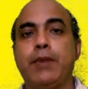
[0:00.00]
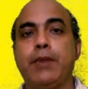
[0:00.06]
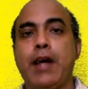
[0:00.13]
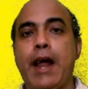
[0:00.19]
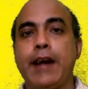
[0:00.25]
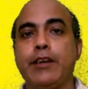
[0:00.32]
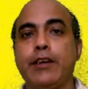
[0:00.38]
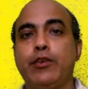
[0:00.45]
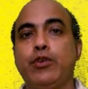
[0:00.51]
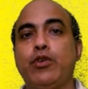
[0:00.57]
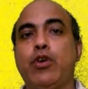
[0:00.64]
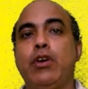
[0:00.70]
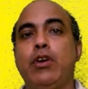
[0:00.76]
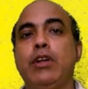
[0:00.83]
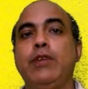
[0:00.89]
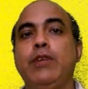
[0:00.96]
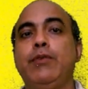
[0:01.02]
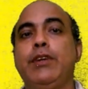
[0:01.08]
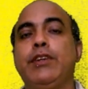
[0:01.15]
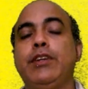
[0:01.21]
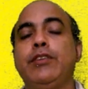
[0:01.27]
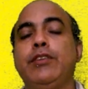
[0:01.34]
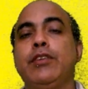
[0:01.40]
attitude only, which is